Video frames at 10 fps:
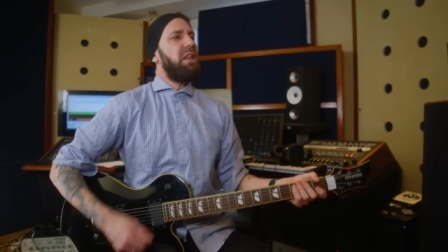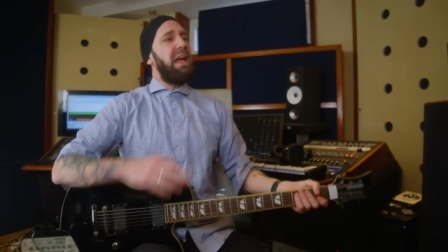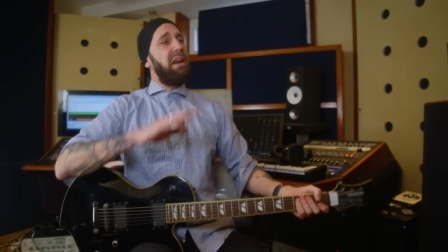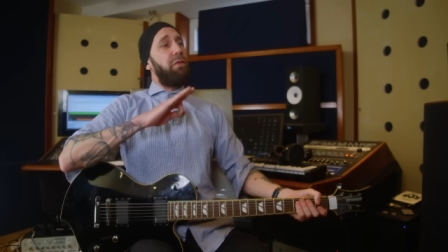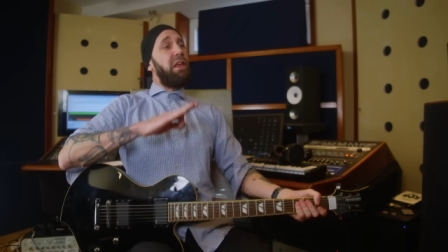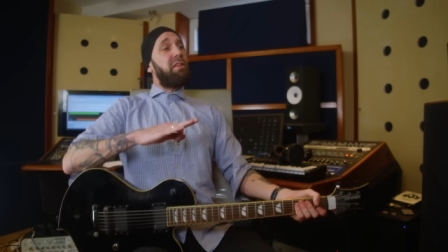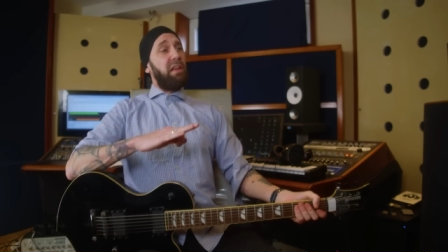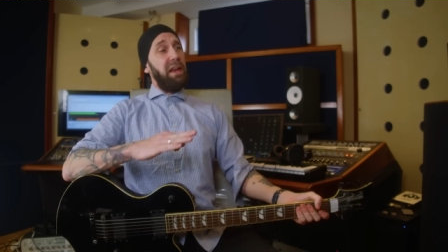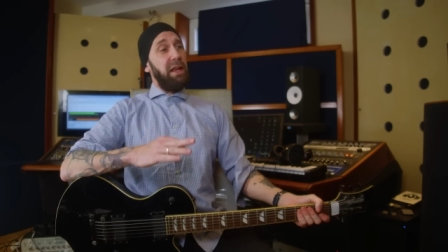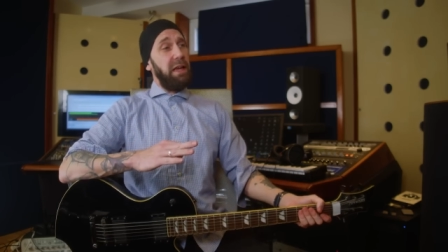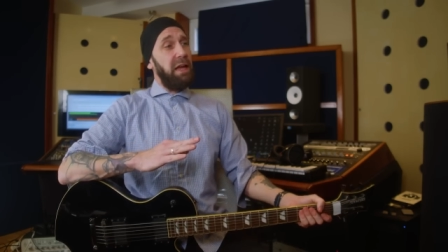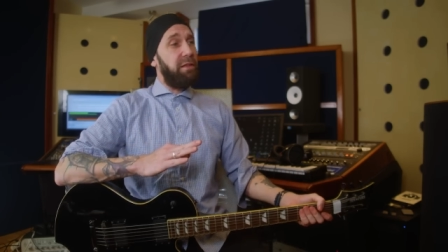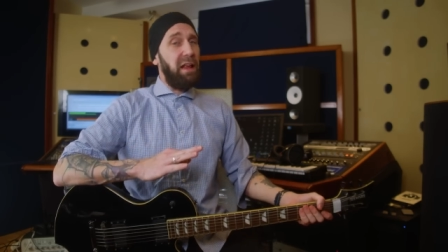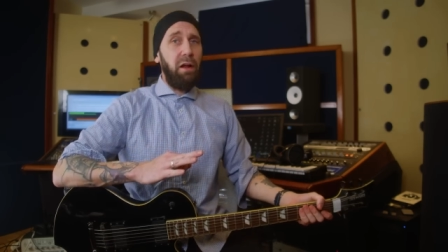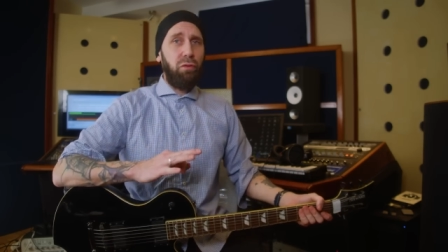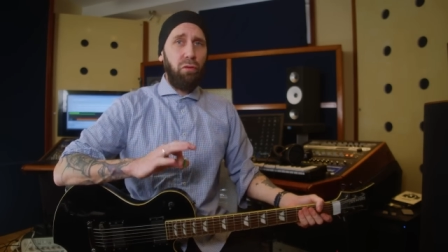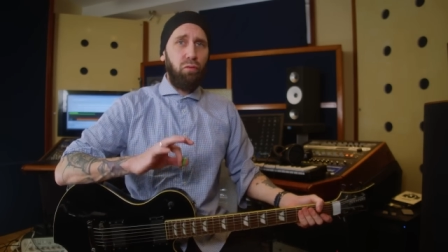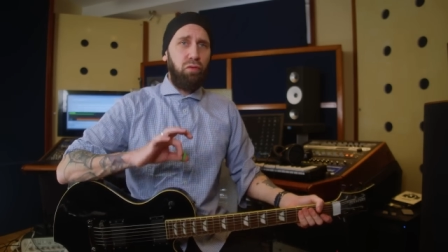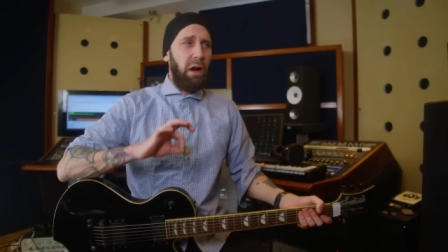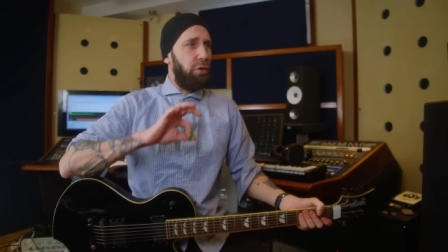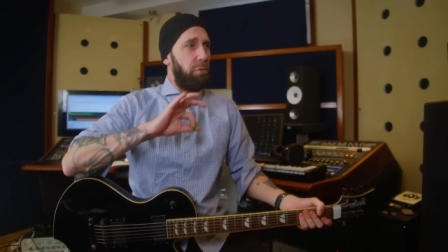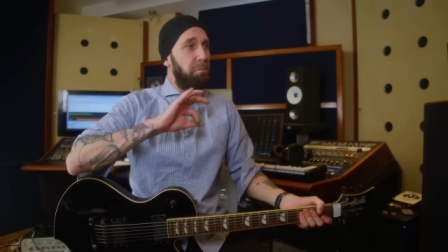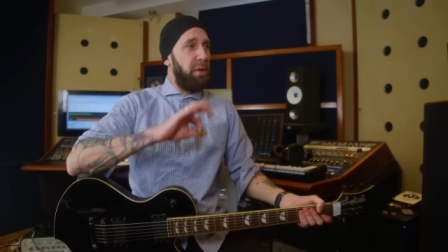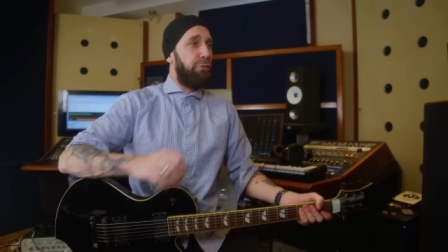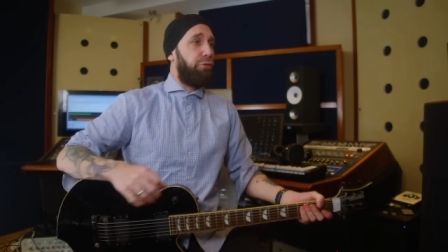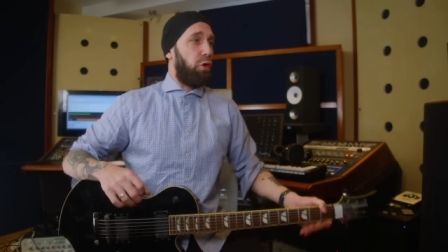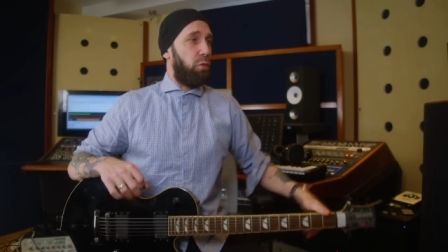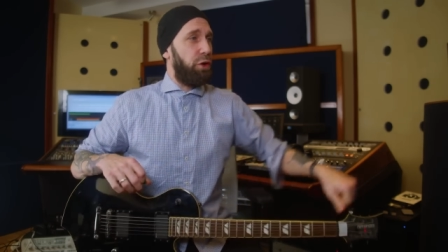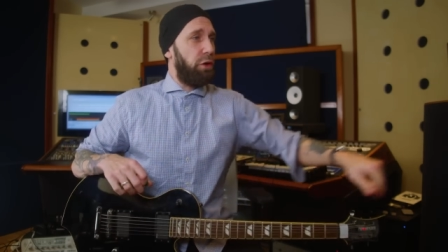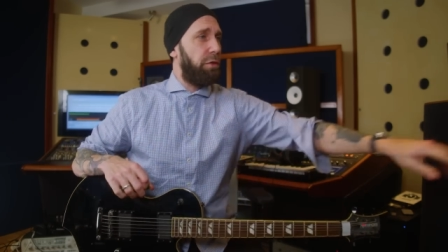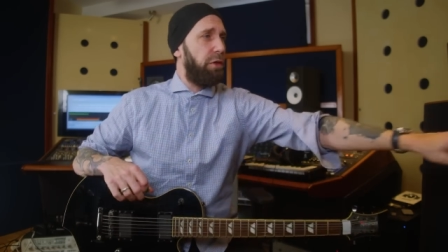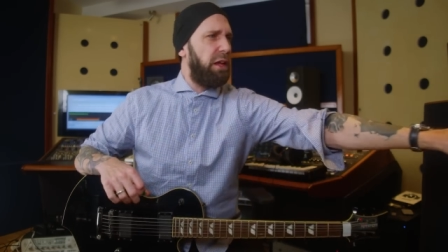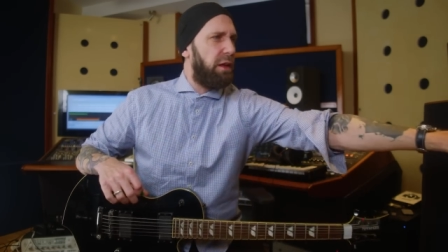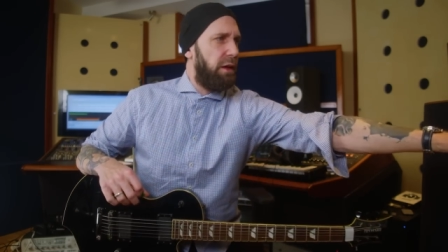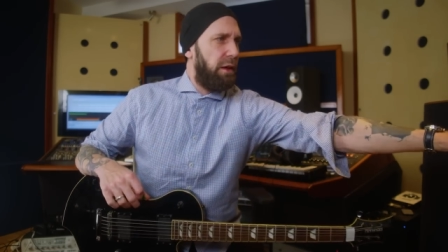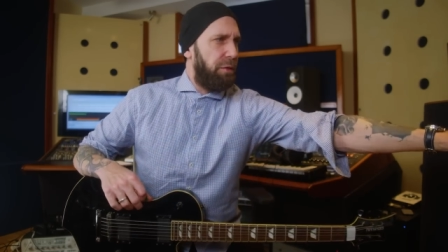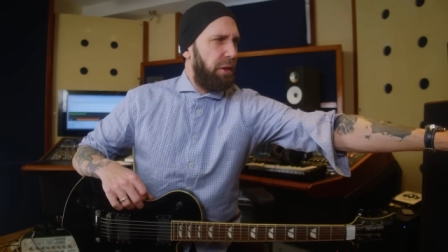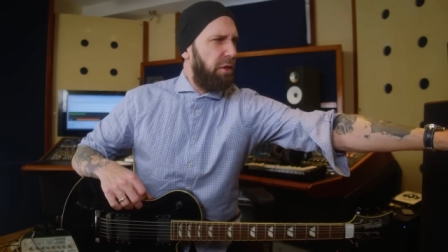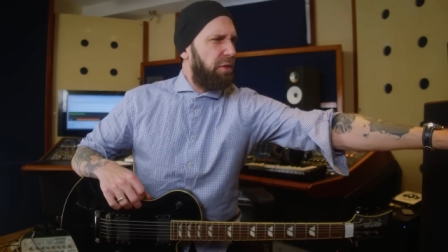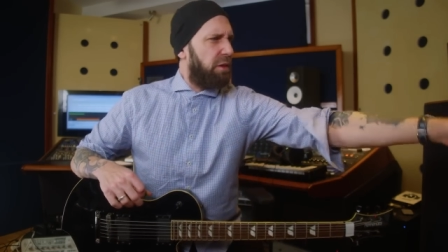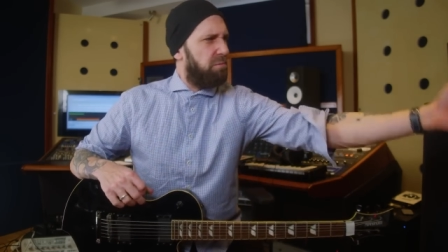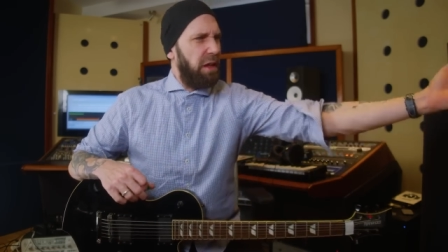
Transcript: And in this setting, it sounds rather mid-forward. You can see this is a